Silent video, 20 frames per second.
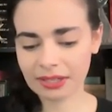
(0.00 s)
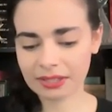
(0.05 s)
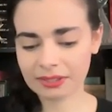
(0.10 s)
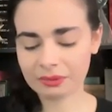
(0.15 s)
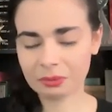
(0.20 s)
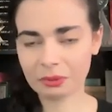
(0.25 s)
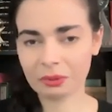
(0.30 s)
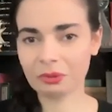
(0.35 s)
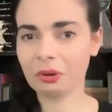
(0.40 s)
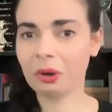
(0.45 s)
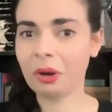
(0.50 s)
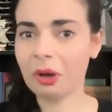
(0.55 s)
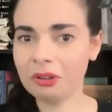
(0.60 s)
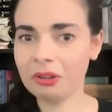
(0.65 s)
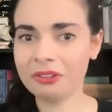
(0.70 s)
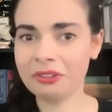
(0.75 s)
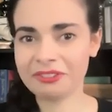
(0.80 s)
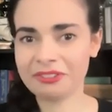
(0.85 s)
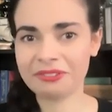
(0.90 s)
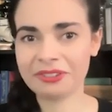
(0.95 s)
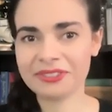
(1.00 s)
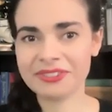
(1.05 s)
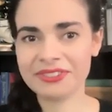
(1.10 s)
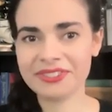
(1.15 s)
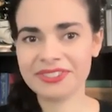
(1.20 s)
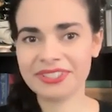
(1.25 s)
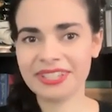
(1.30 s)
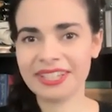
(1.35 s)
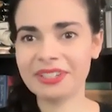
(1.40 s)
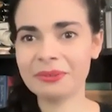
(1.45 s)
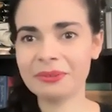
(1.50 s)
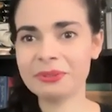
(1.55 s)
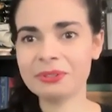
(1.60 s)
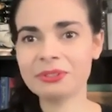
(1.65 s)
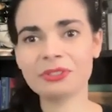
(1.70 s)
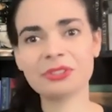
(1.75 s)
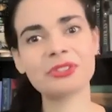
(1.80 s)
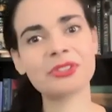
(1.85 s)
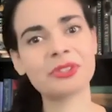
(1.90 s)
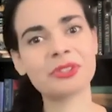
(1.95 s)
and we were all nervous. And it
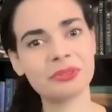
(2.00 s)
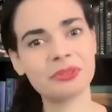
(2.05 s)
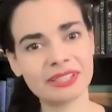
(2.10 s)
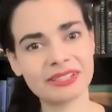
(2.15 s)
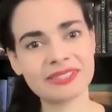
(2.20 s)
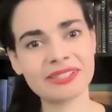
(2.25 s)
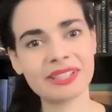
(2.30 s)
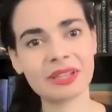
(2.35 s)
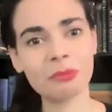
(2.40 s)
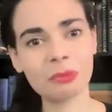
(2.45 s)
was just so nice.